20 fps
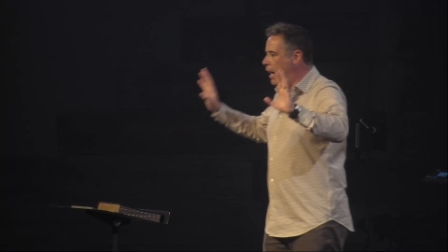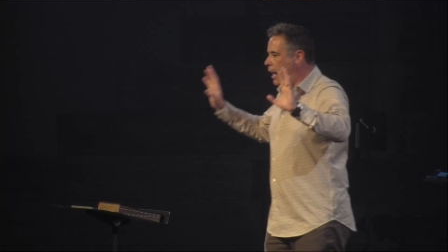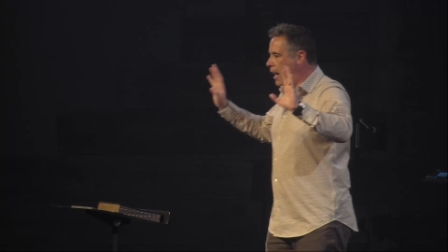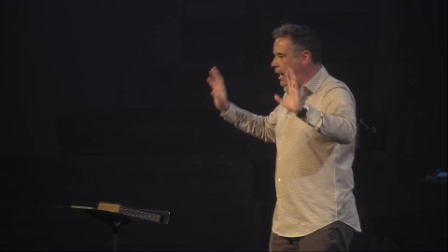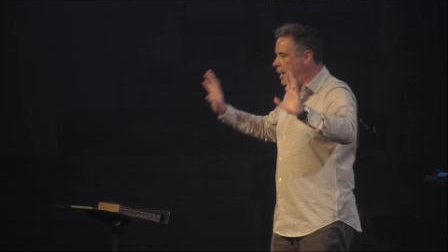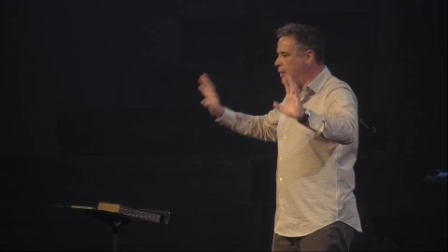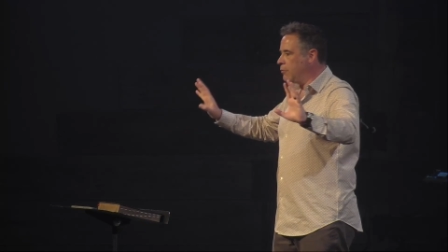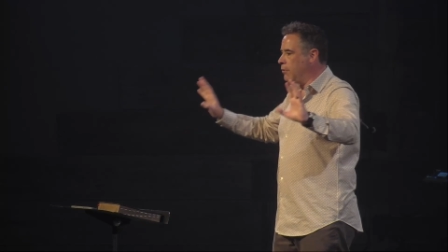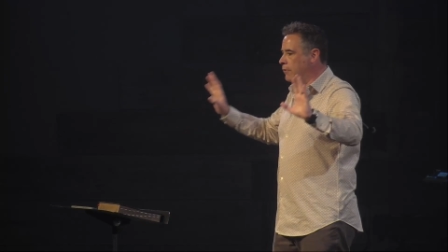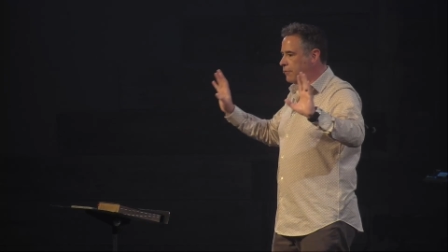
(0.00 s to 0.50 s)

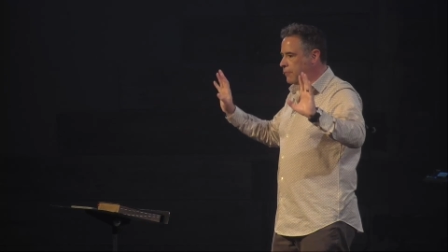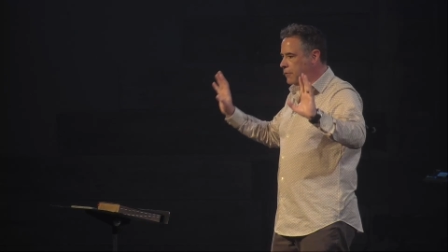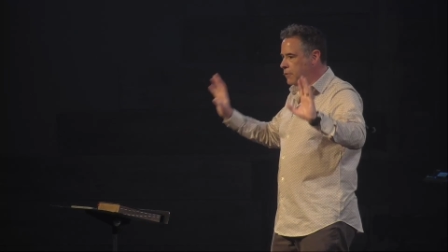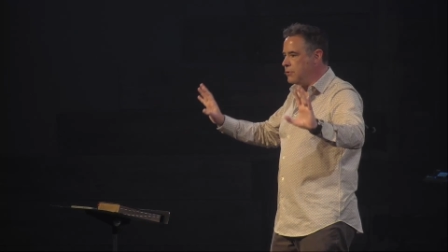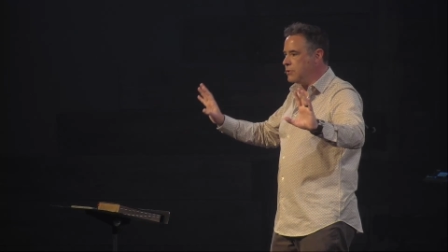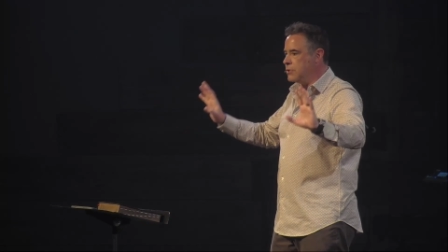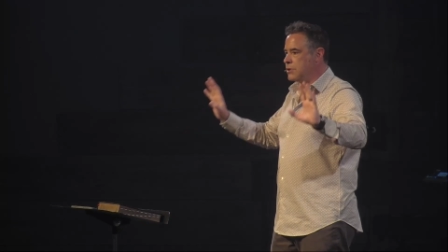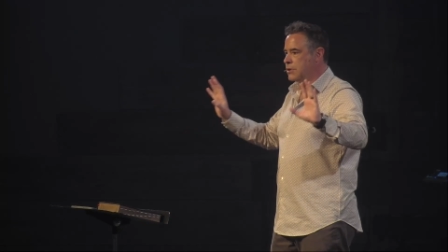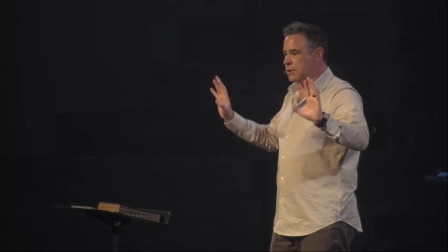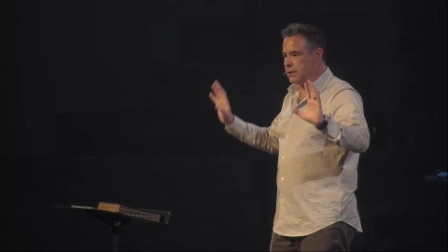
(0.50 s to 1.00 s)
I
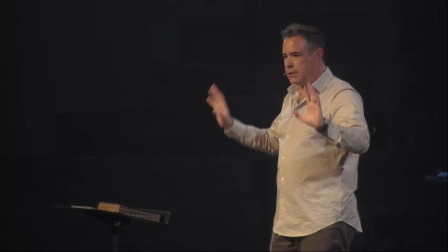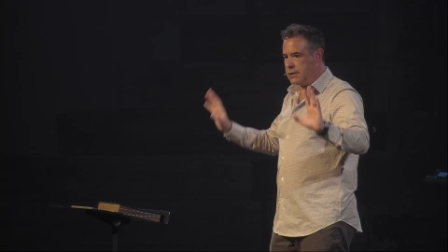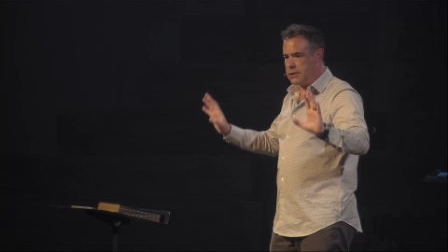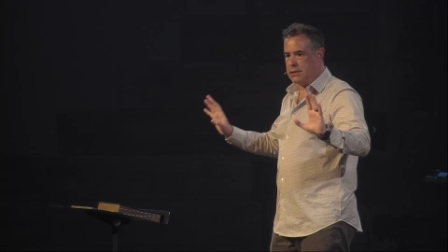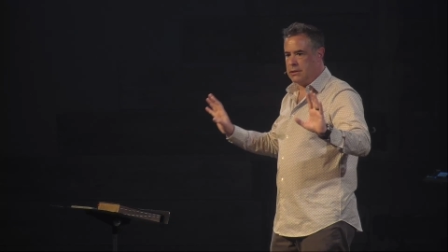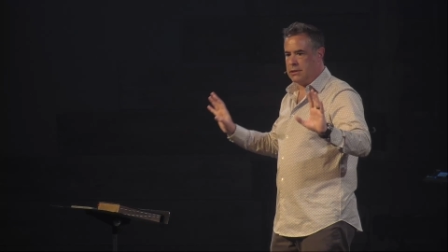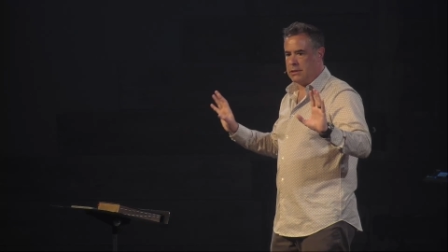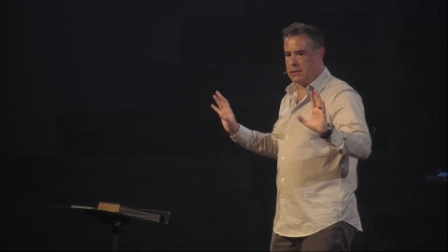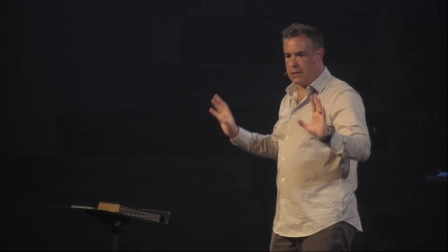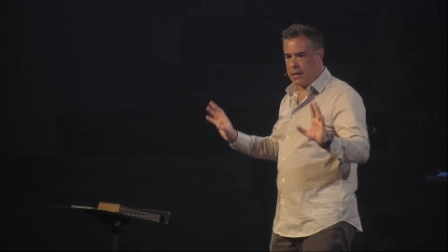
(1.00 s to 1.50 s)
refuse to
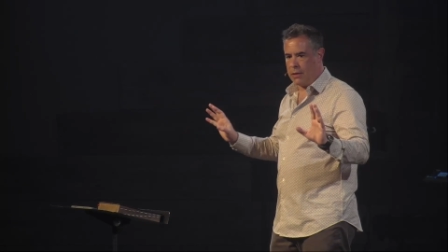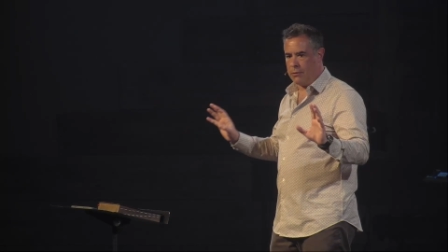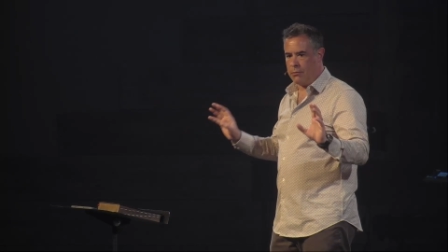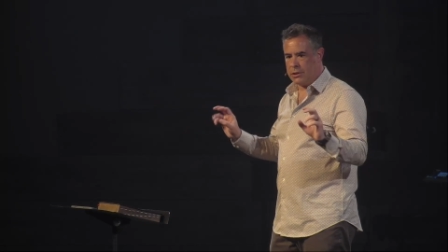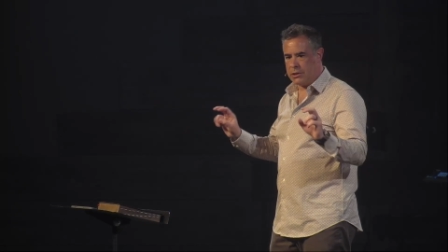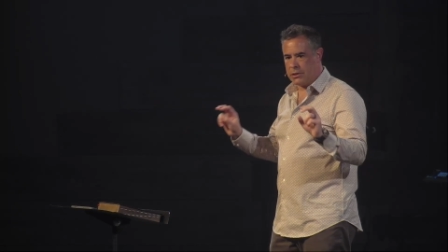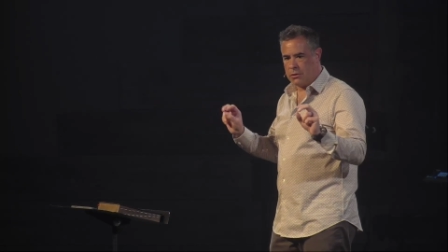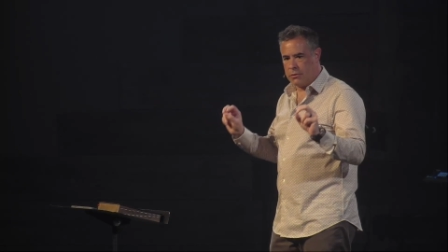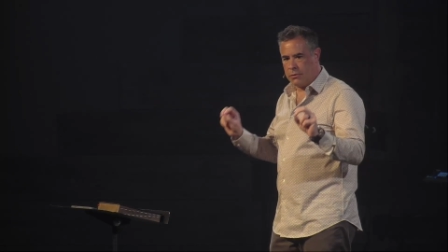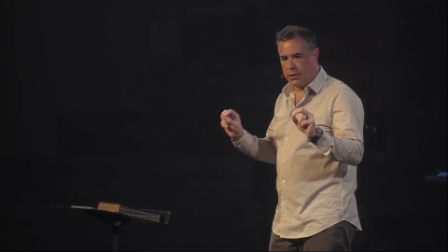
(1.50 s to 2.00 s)
listen to that.
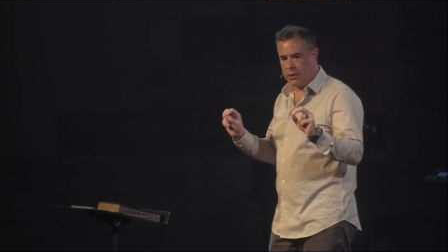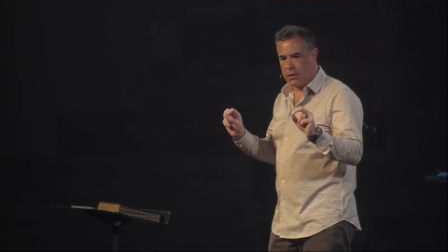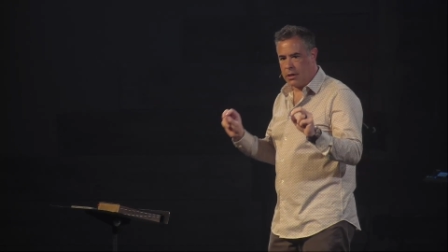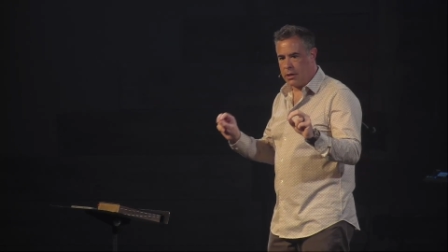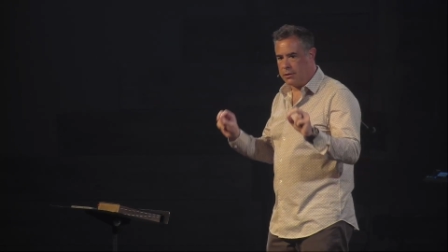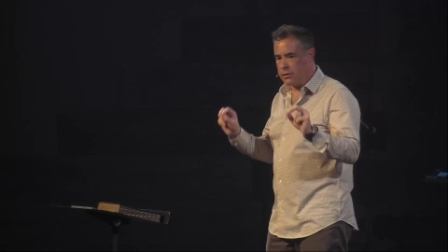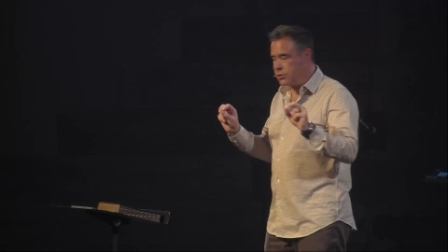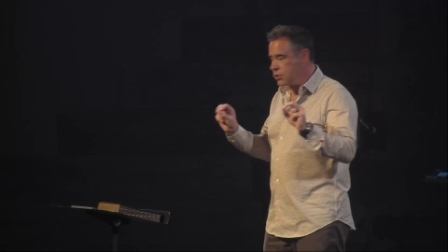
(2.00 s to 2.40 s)
What's going on?